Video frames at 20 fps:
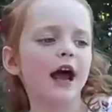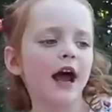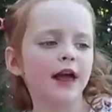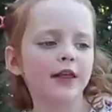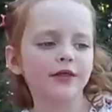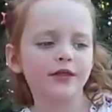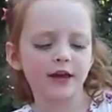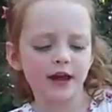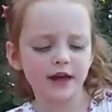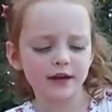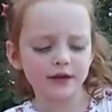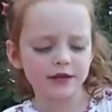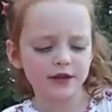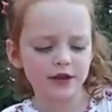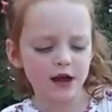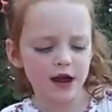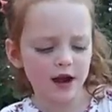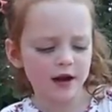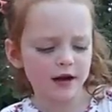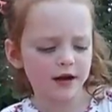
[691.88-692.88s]
And they
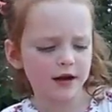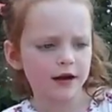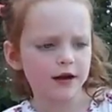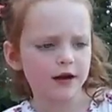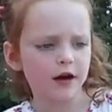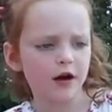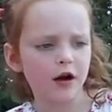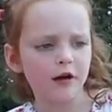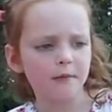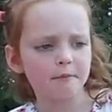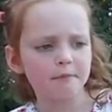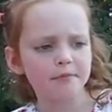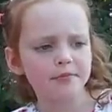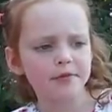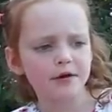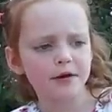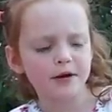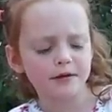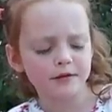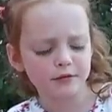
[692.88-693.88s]
said
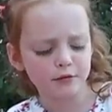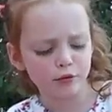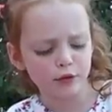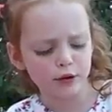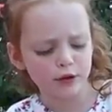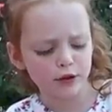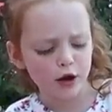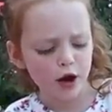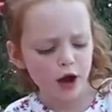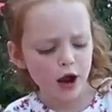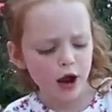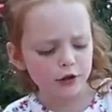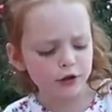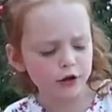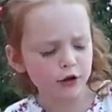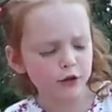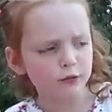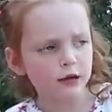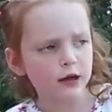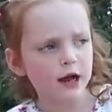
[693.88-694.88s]
the
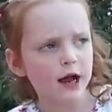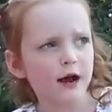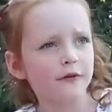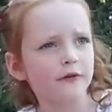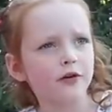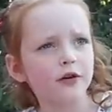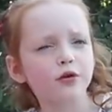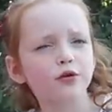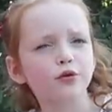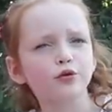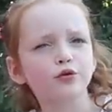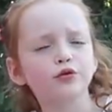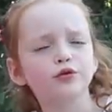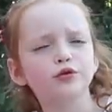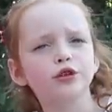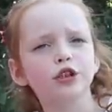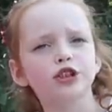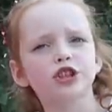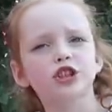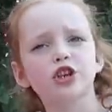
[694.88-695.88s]
whatever the
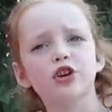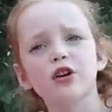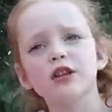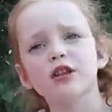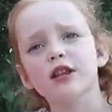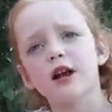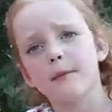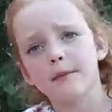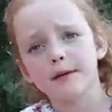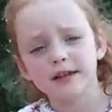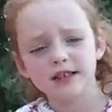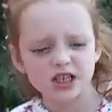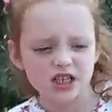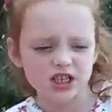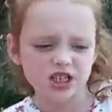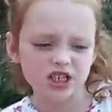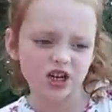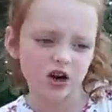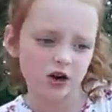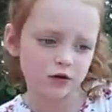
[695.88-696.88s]
on the screen, that means it
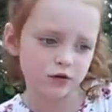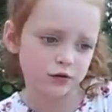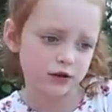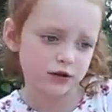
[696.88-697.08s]
starts